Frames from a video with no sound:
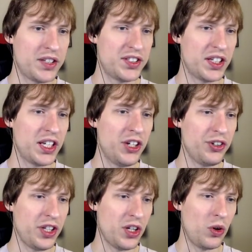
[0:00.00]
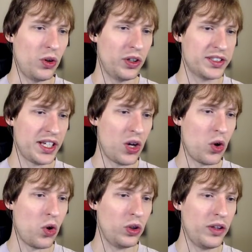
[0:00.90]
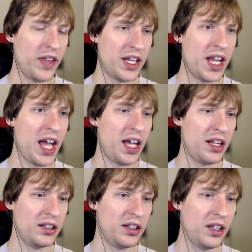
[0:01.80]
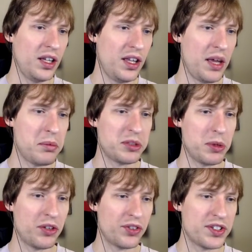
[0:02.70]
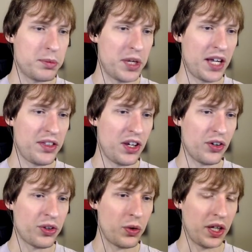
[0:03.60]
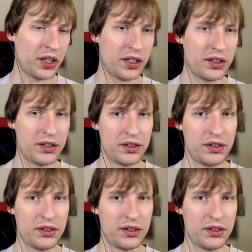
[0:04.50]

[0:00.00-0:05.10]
A security hole. It's like a hole in the net. That must be the reason behind the earthquake.